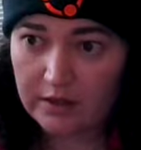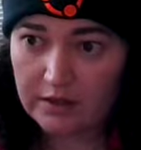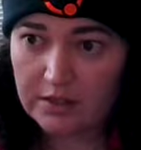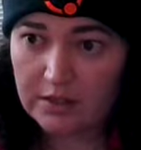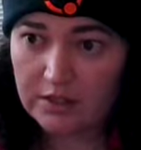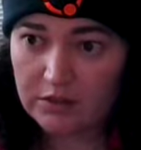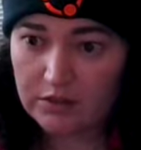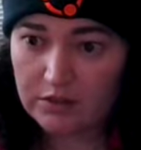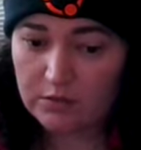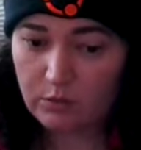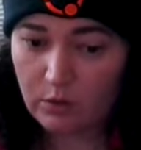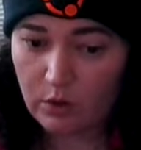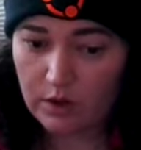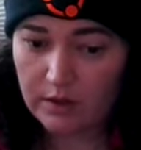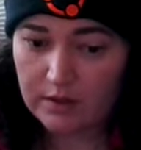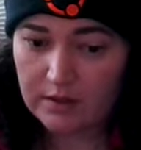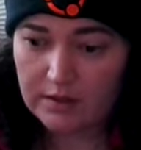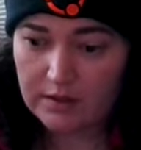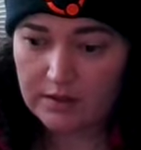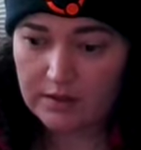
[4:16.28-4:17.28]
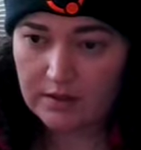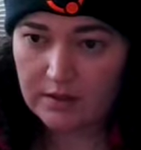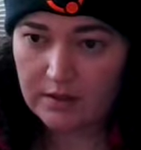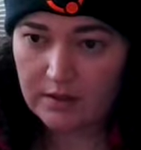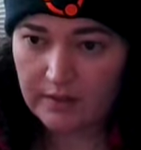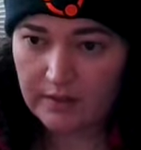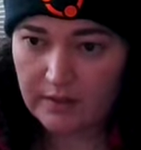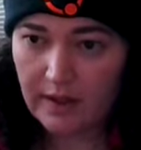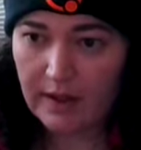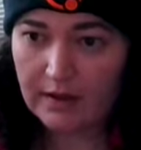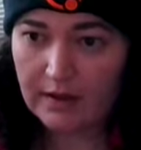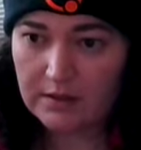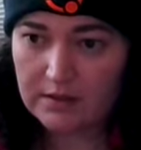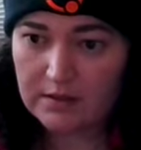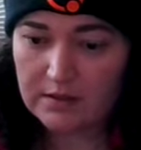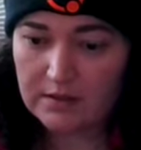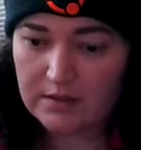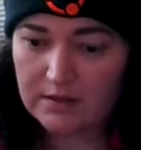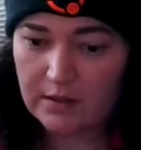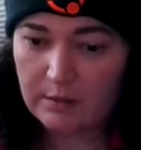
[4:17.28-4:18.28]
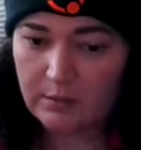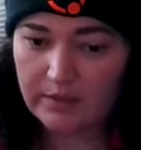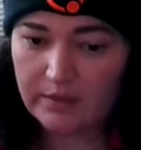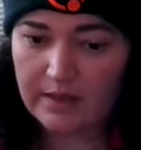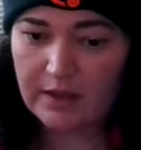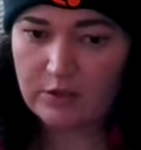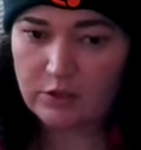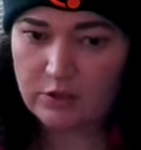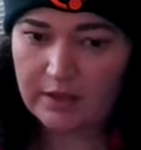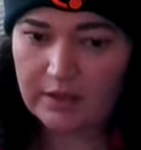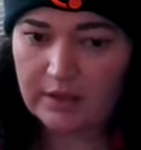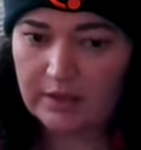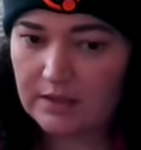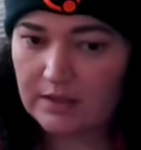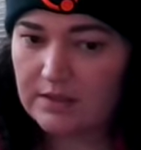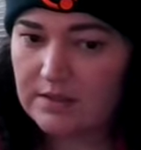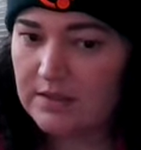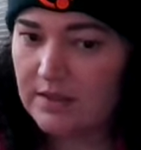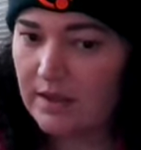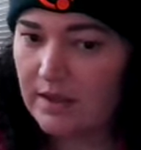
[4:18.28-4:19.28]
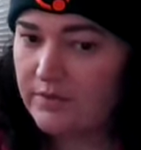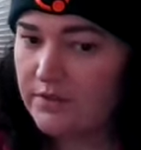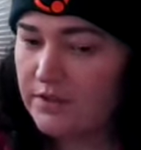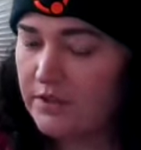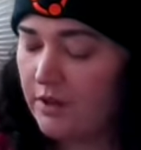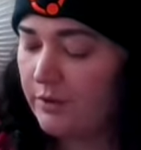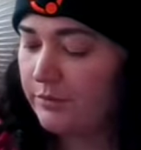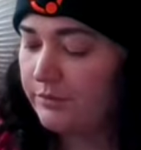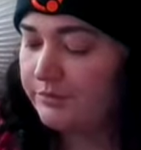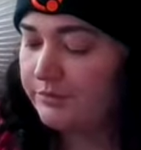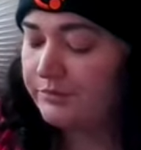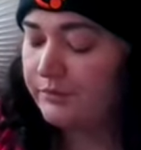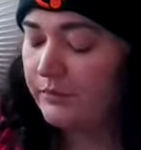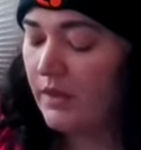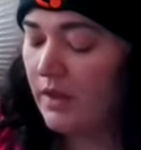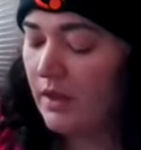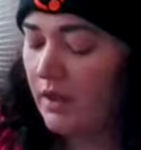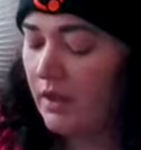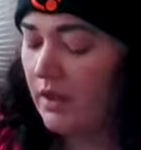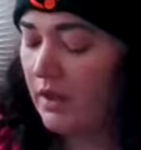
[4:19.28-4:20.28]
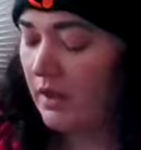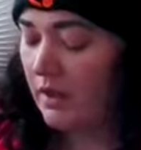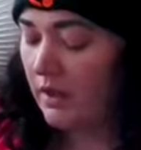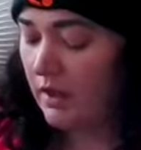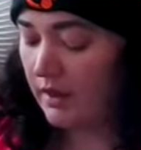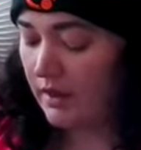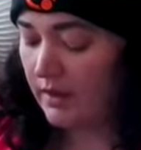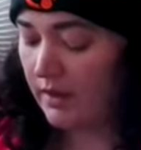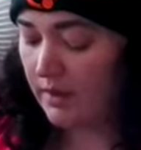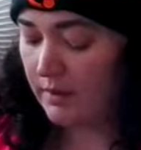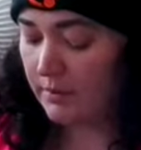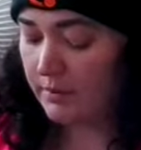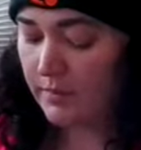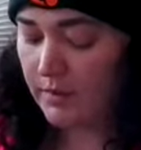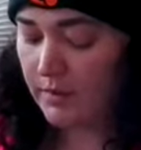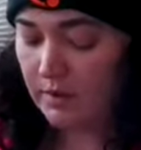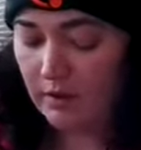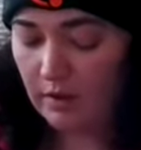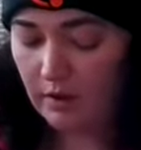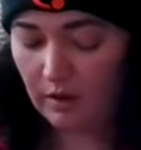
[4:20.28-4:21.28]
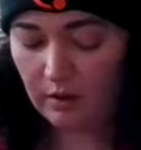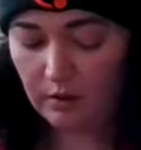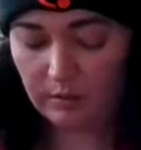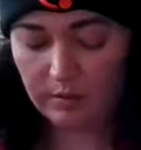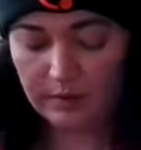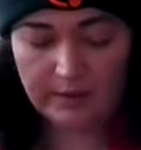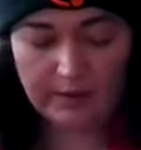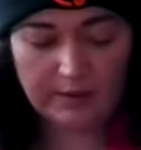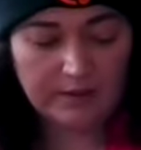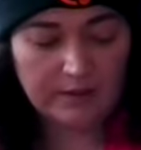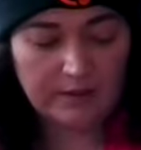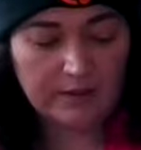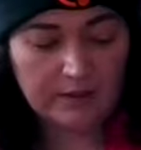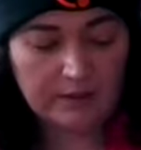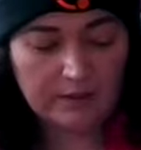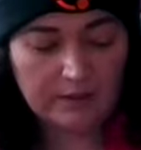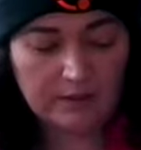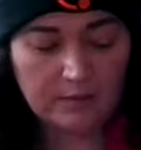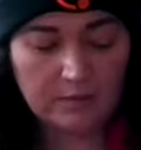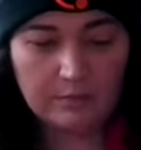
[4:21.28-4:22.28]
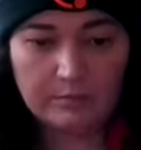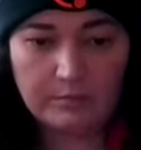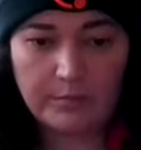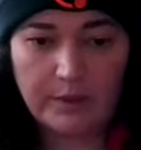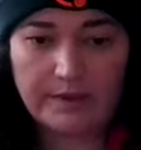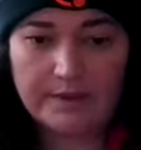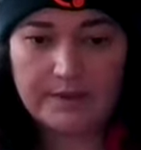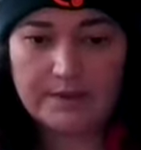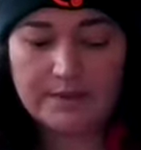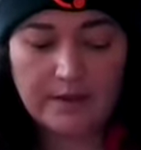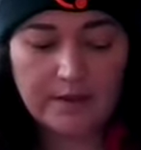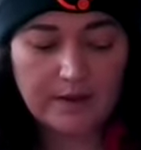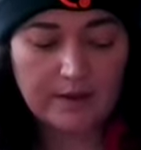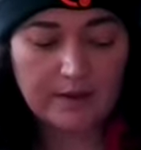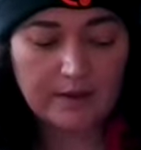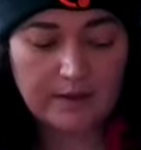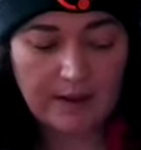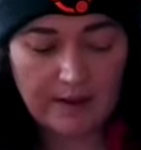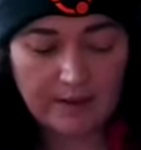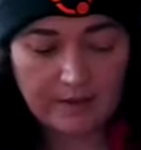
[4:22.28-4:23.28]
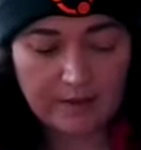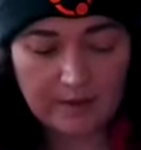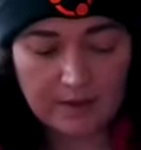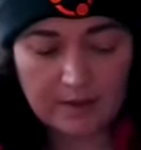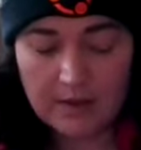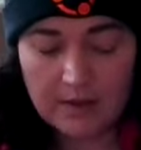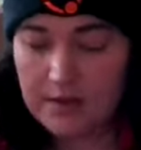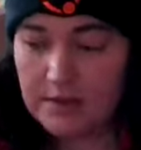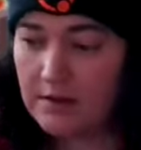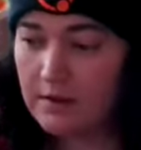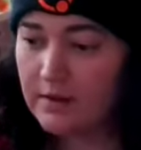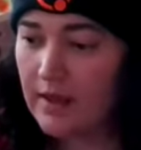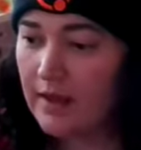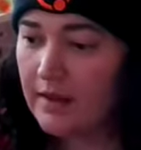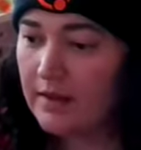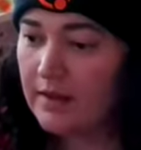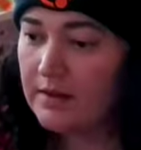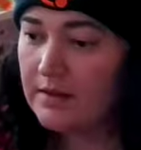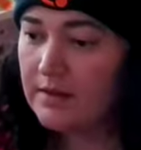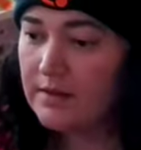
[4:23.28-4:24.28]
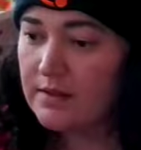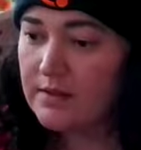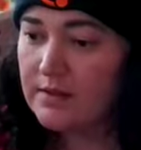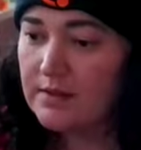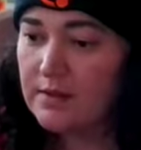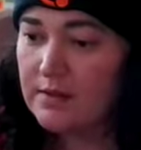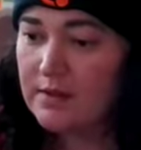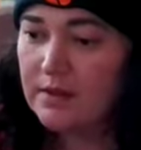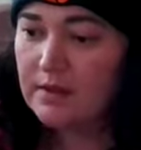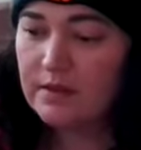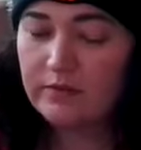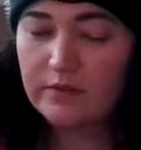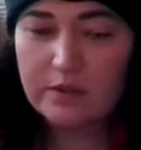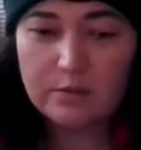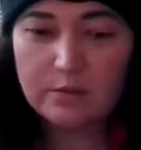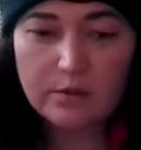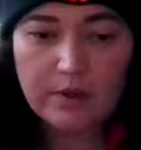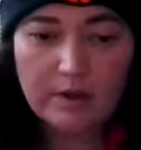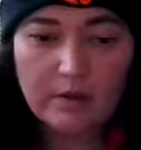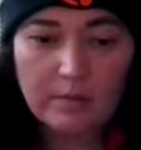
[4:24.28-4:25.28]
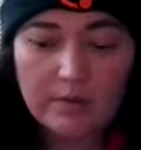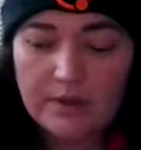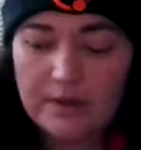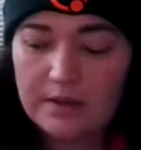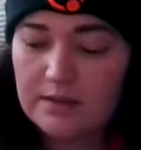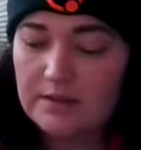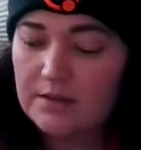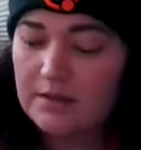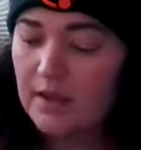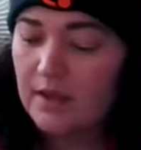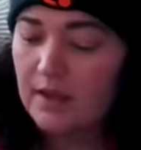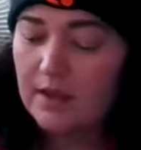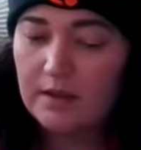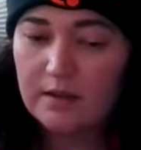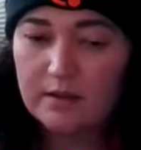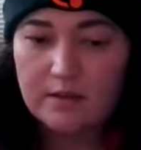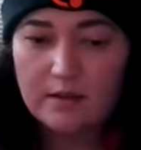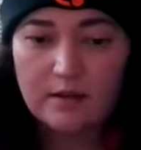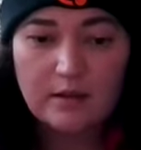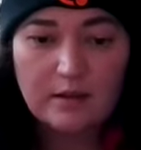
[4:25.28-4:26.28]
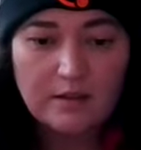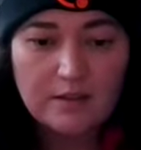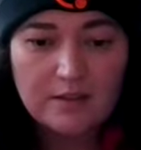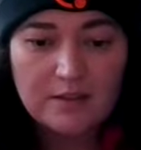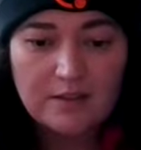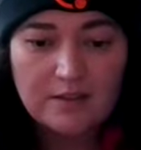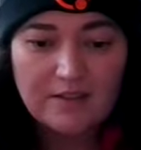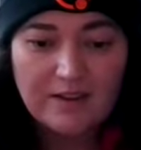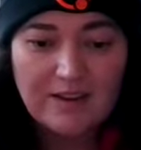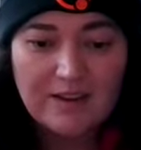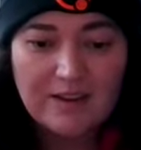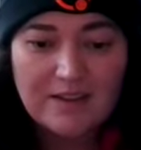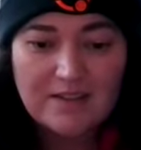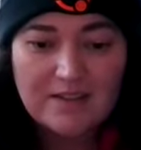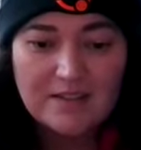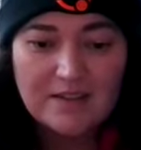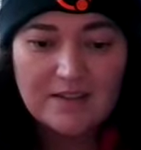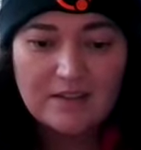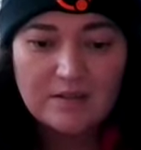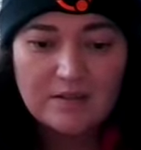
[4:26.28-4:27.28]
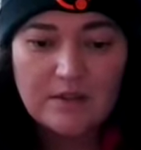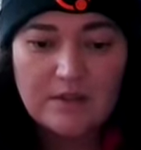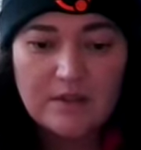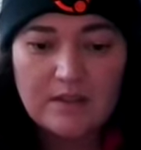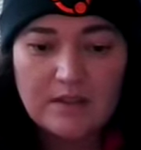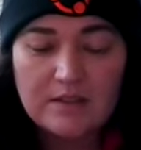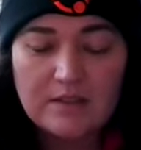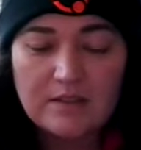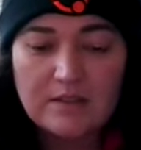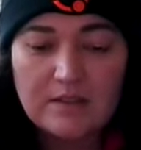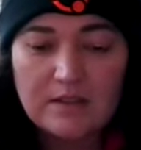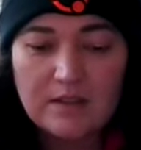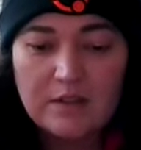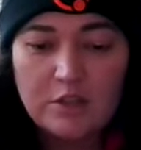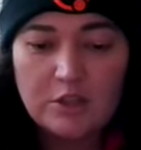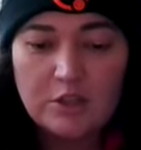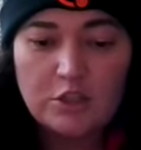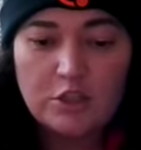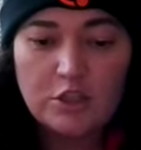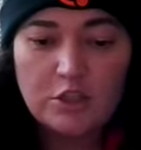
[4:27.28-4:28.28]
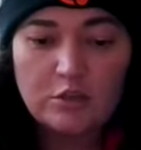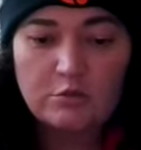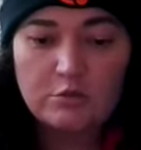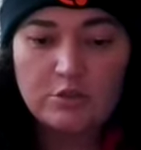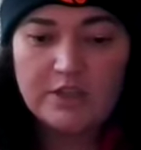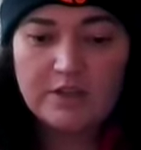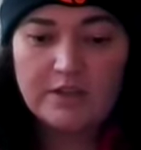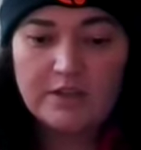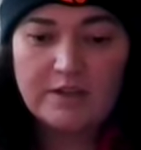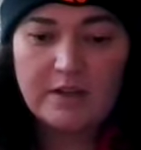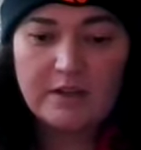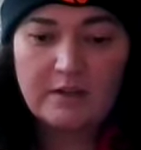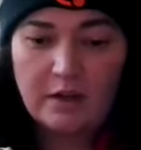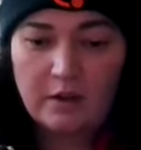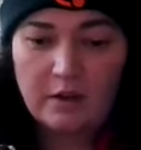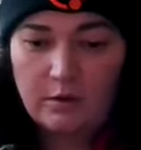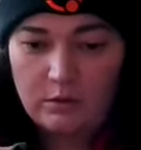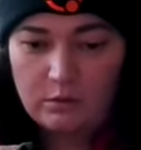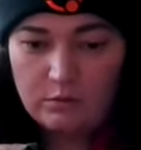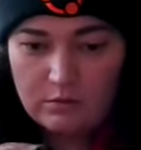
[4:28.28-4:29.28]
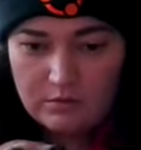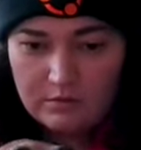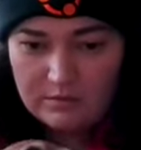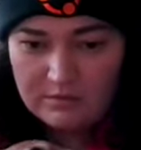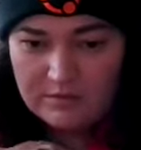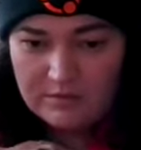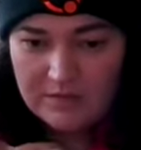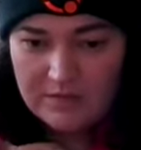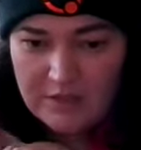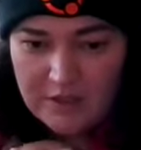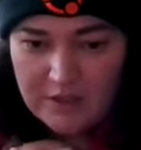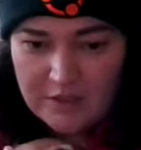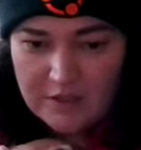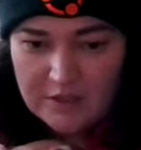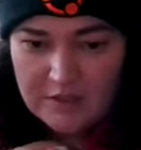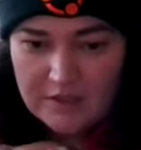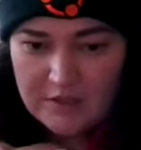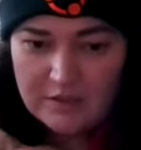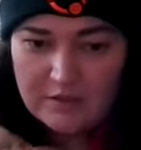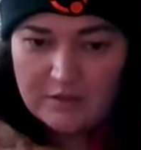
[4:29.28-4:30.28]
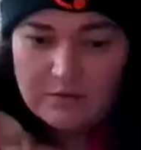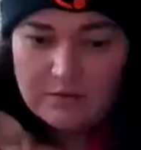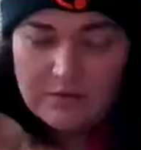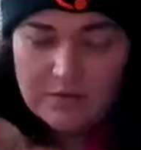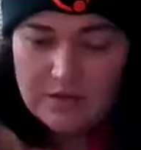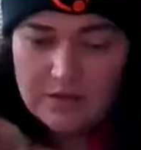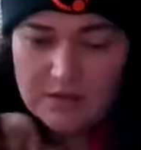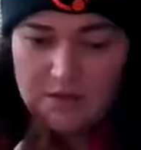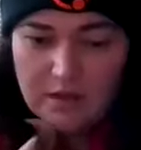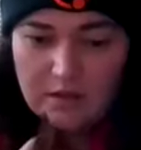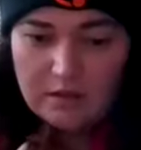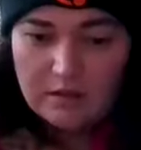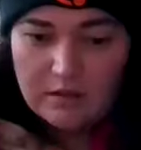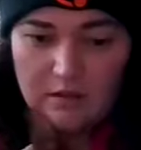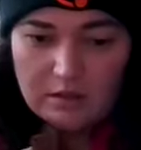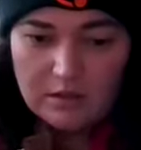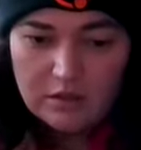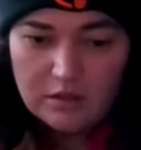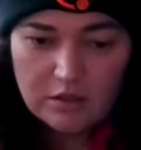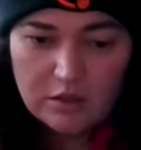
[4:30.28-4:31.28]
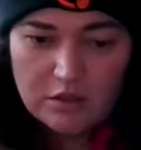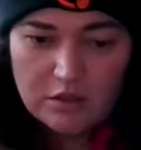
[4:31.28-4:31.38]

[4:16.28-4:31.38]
teachers want that. They want that training and stuff. So alrighty. But yeah, so that is individual care plans. And I'll see you guys next week. And Gino says hello. Yes, Gino is a snuggle